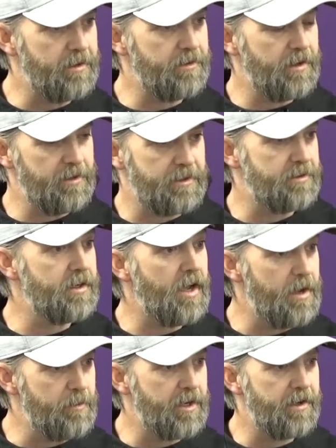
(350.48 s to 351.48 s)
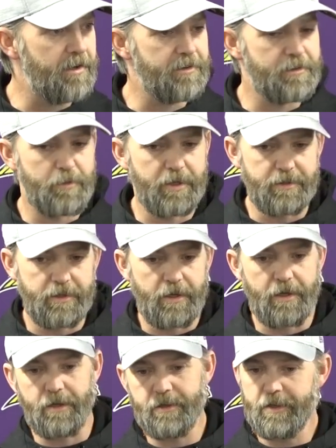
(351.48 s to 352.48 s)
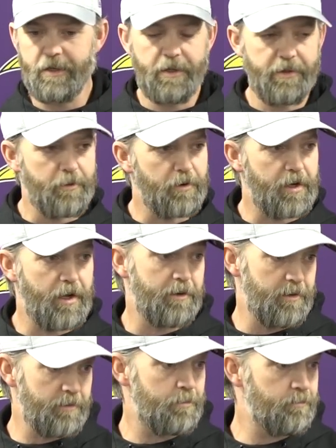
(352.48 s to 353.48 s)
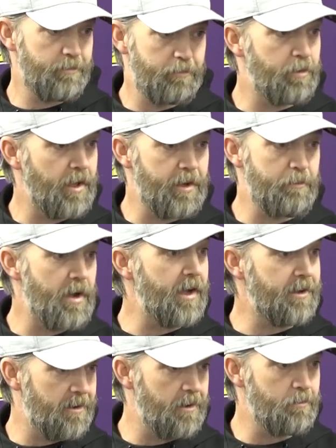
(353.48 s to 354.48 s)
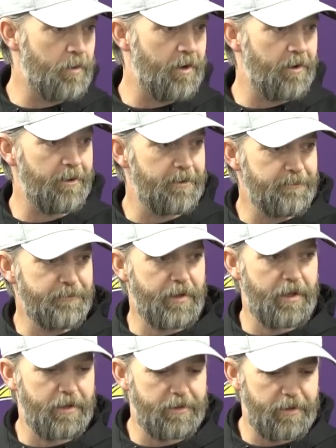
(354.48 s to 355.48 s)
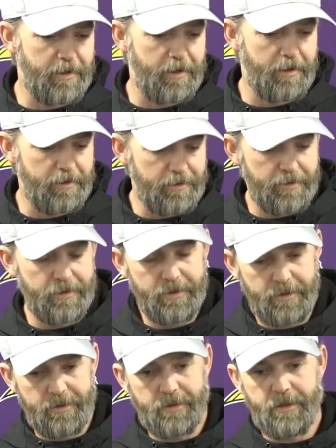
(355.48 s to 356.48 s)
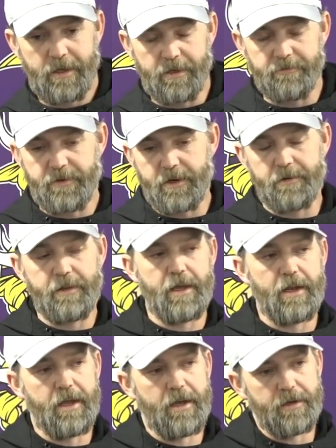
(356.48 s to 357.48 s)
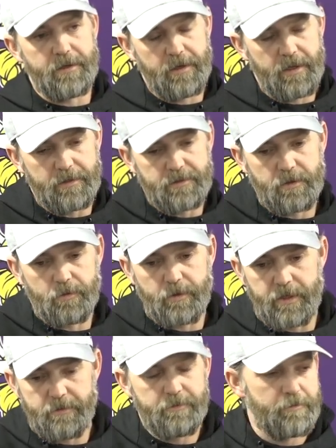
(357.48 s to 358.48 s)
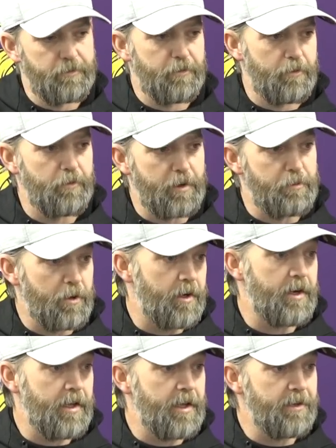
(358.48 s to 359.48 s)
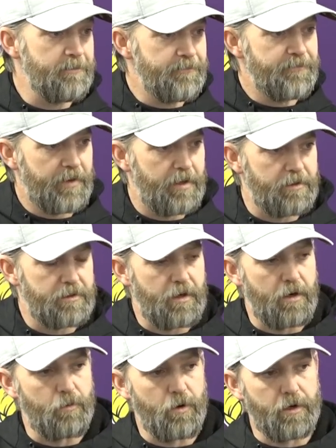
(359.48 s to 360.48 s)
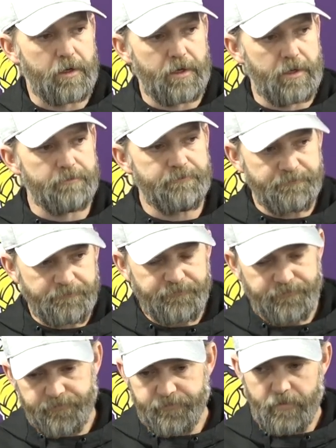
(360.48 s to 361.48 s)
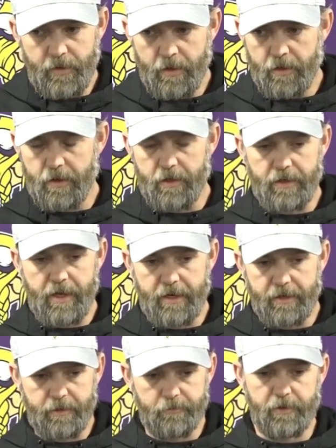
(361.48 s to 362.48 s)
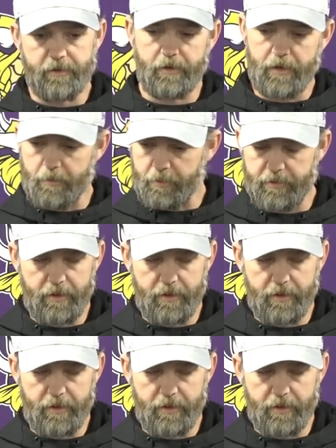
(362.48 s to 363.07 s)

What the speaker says: his assignment is. But they were kind of just playing backyard ball and figured that out. And so we put it in and started working it and had it in with a couple